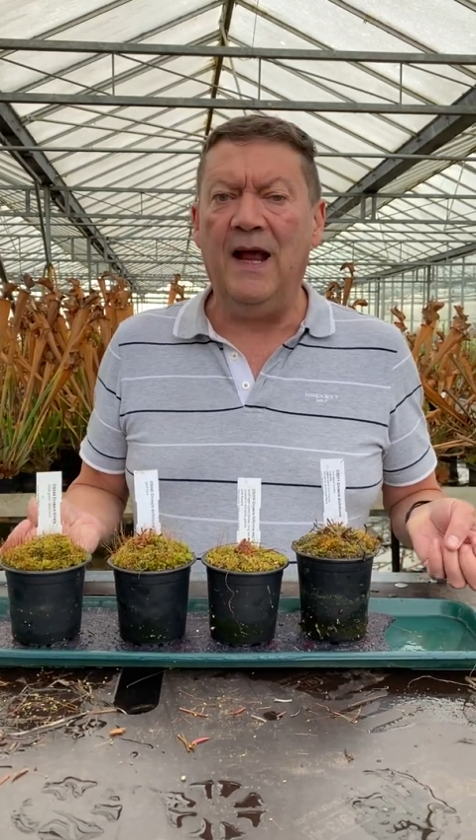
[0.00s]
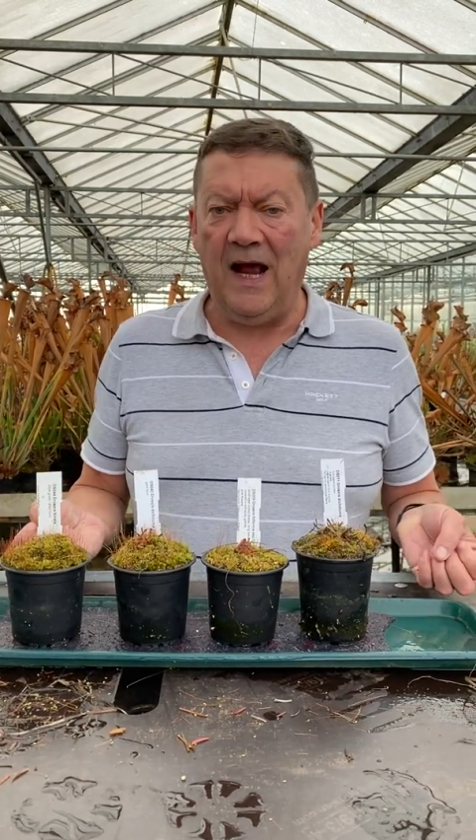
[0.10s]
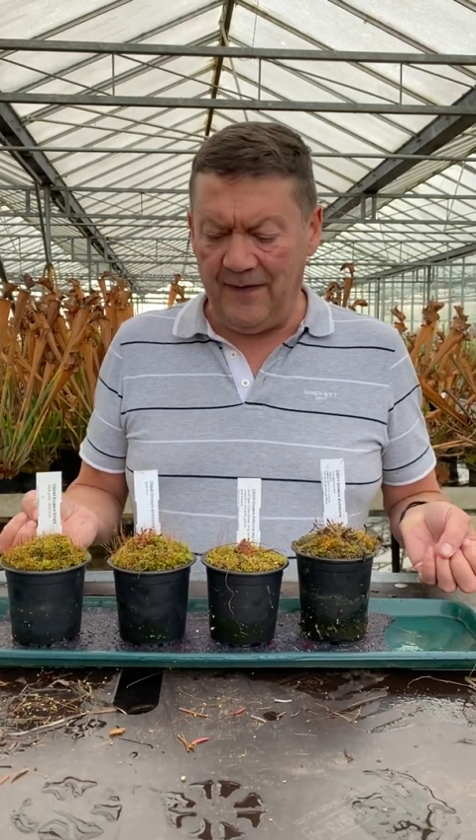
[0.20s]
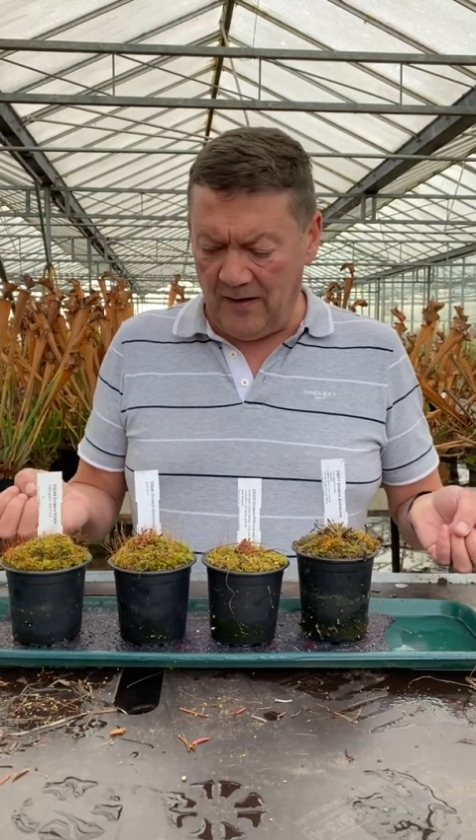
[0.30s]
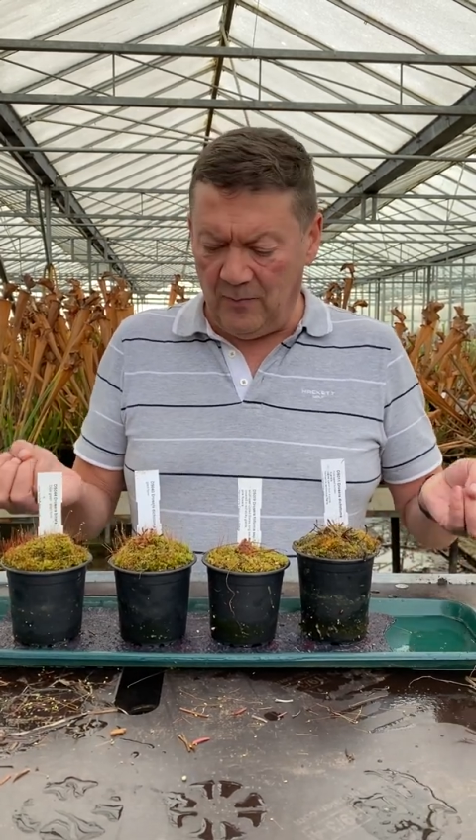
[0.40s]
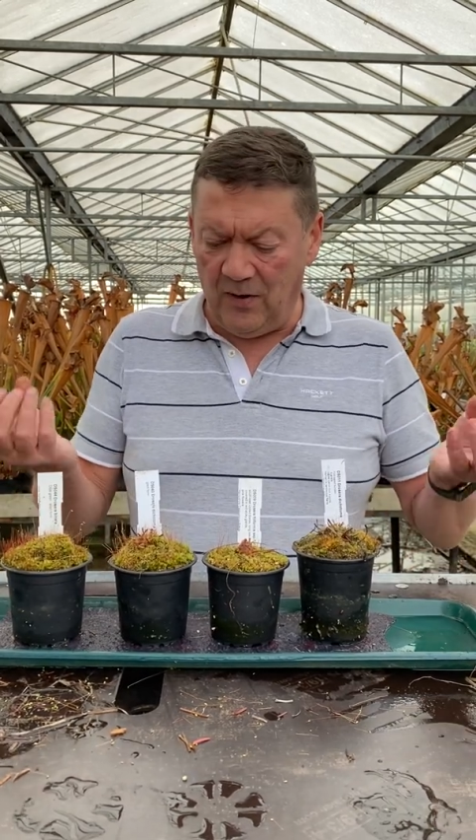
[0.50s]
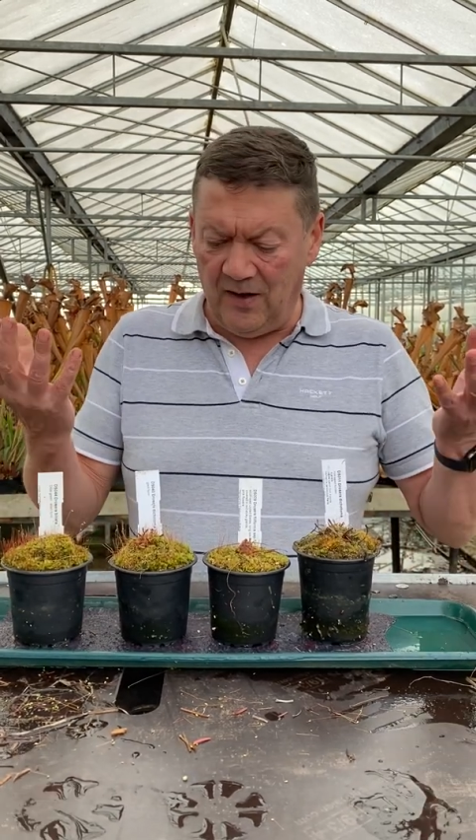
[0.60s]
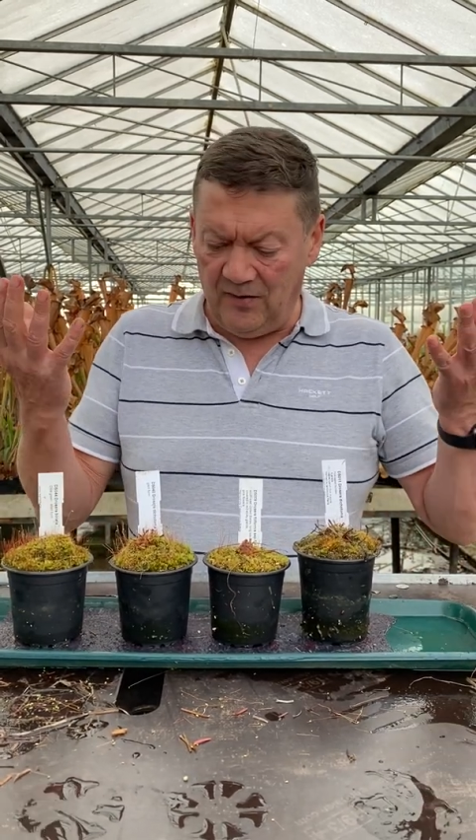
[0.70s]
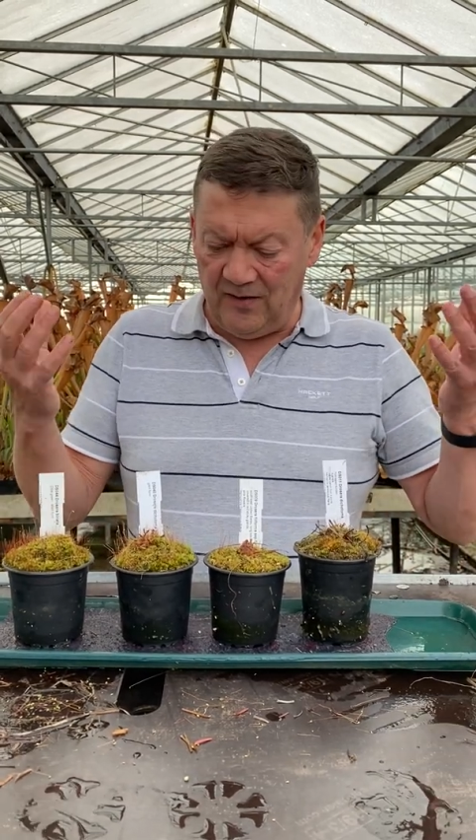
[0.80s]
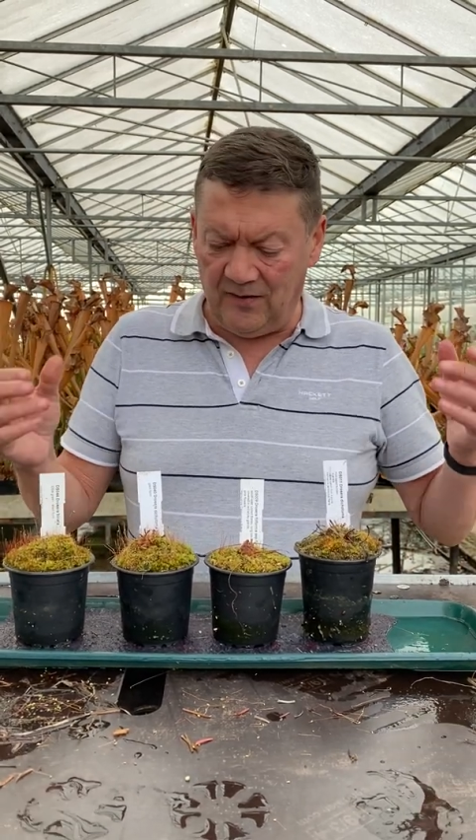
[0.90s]
and then the
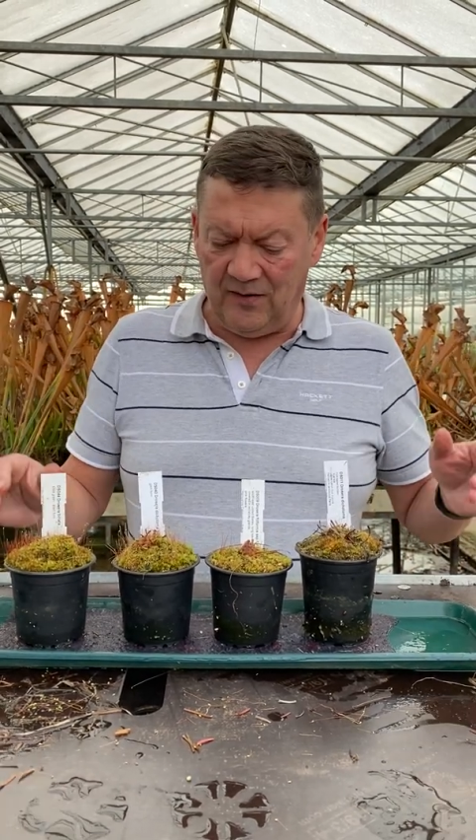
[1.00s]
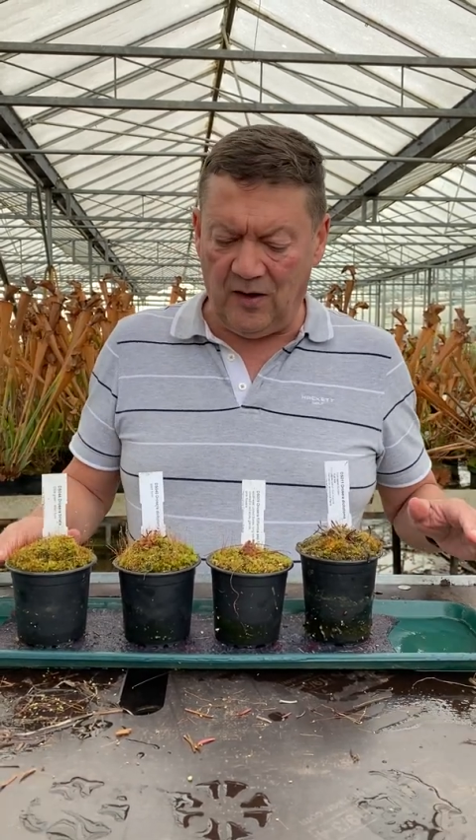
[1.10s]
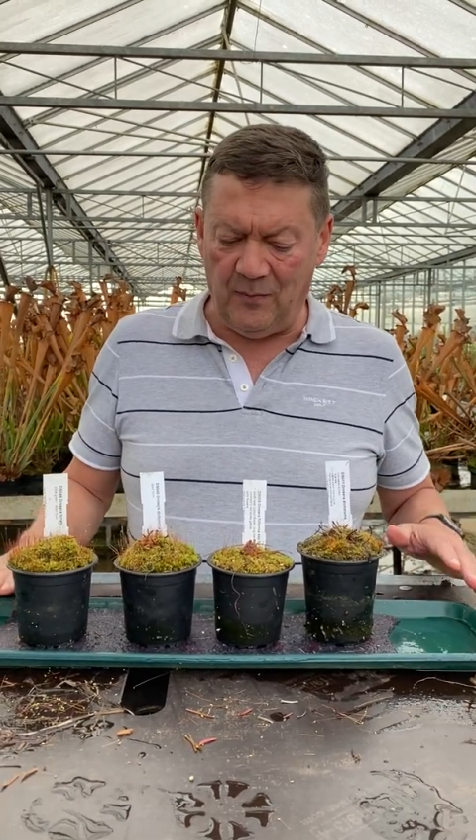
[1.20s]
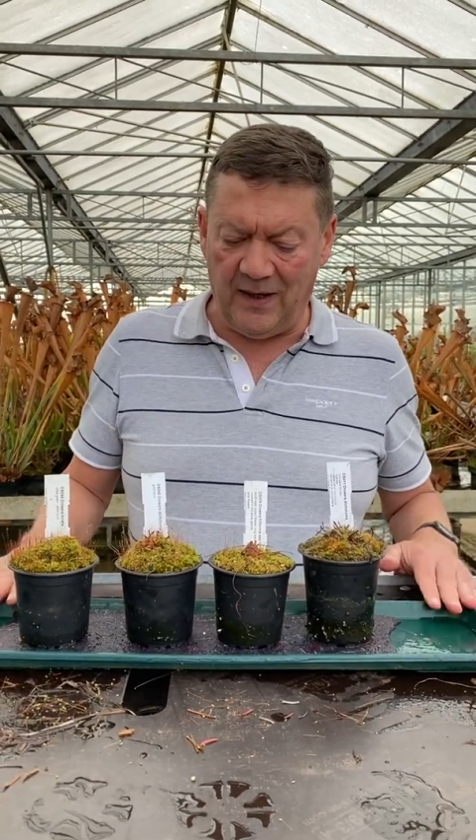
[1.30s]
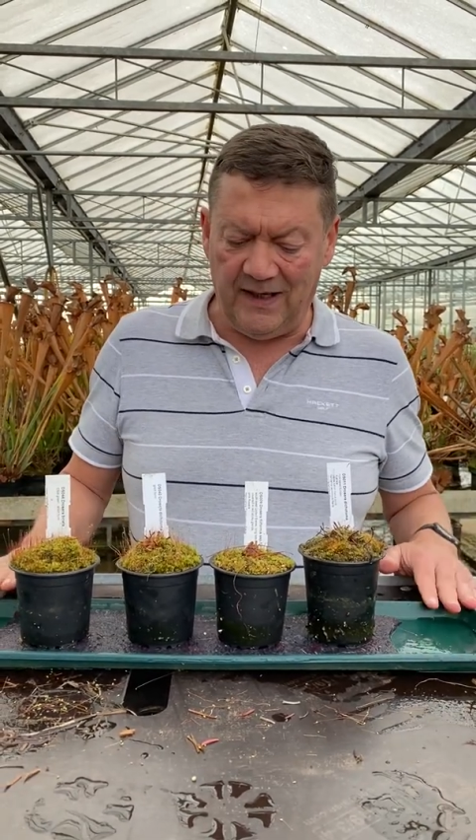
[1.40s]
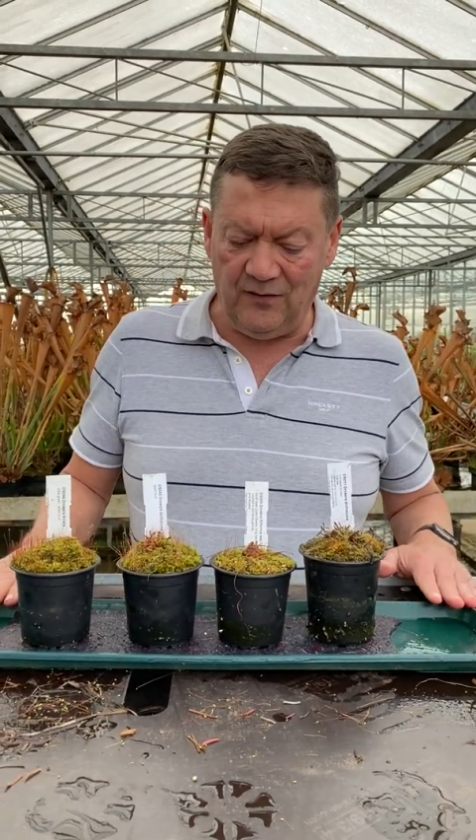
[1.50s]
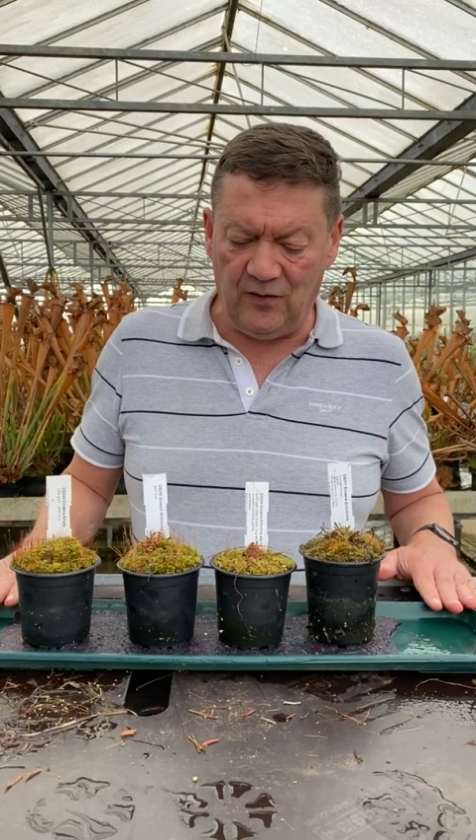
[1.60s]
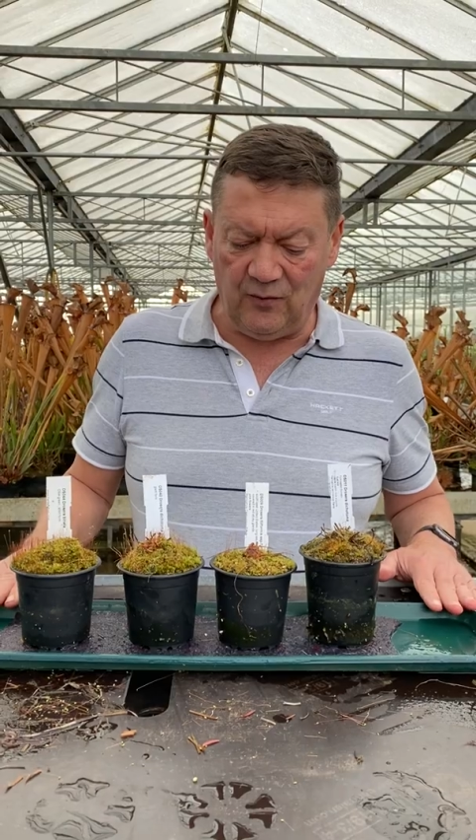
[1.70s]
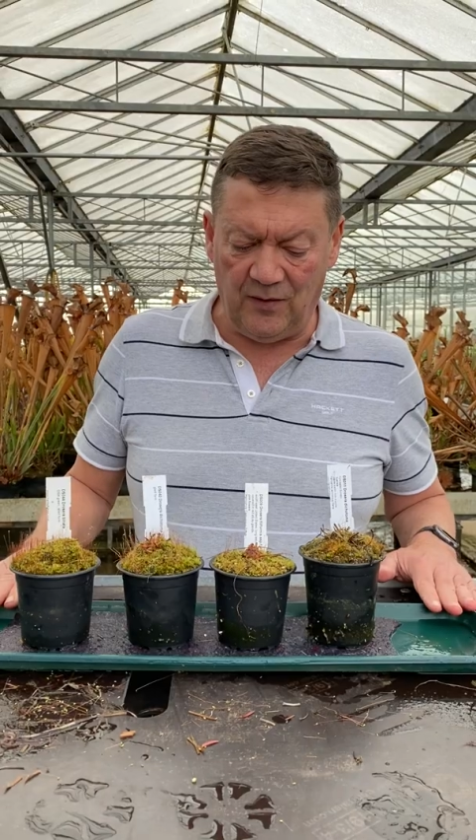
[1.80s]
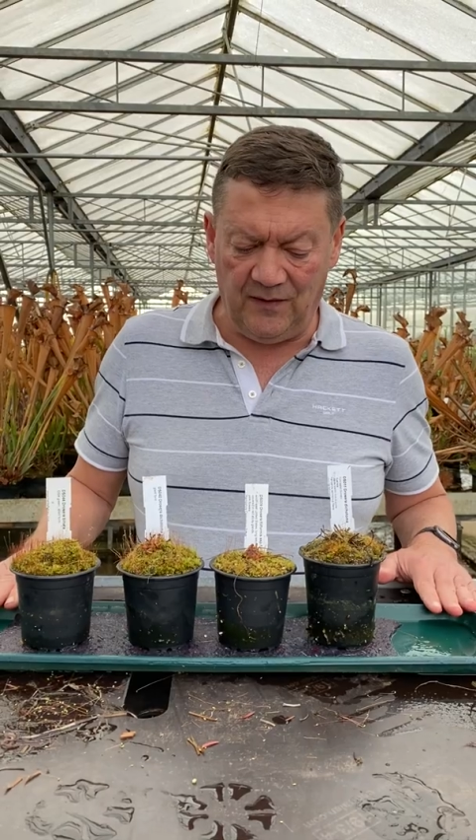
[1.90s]
plants start to come back into
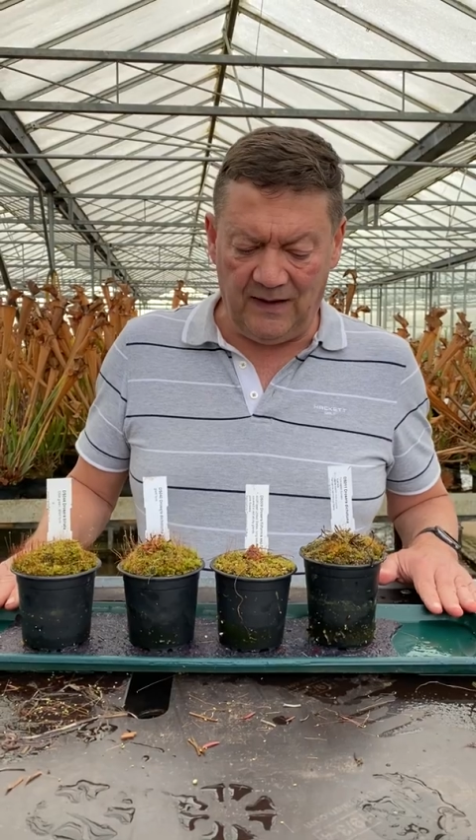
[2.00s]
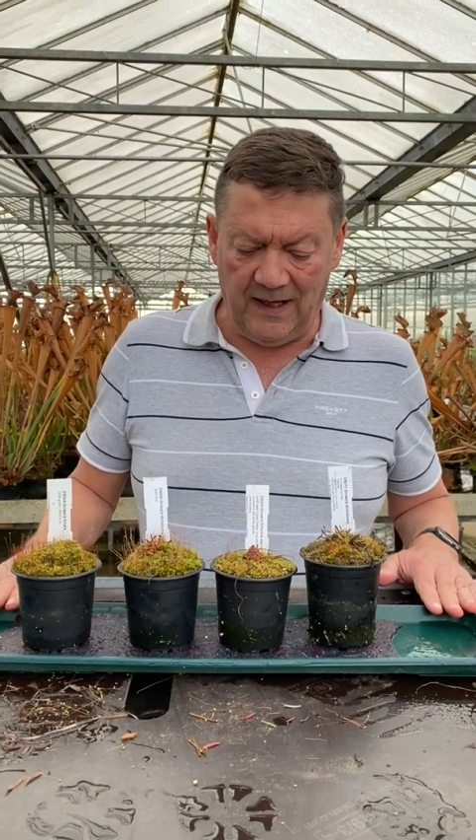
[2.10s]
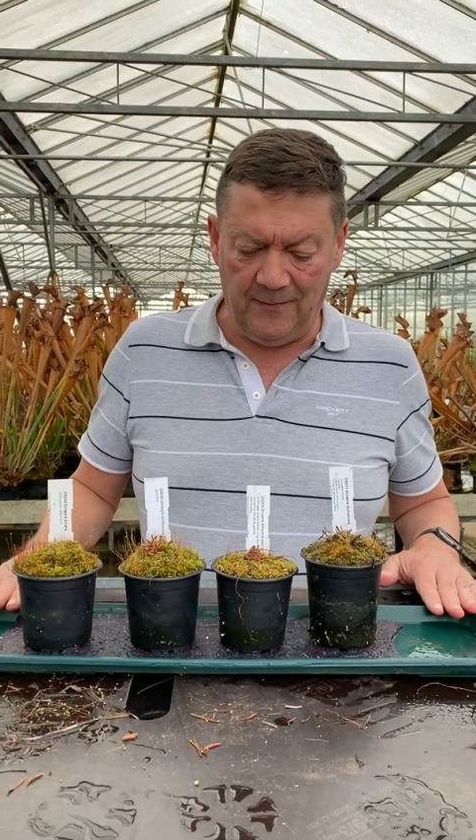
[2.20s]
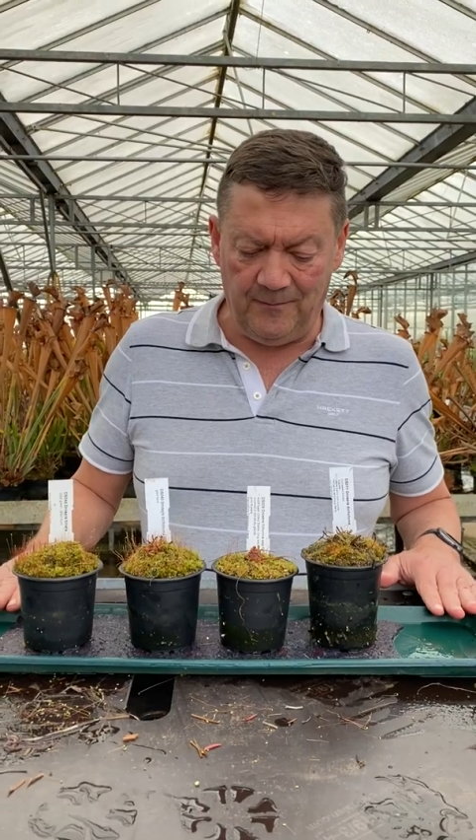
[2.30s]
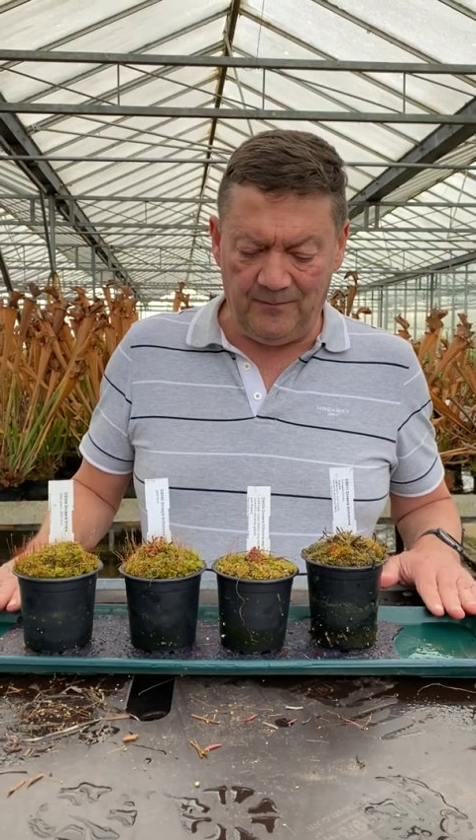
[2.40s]
growth again.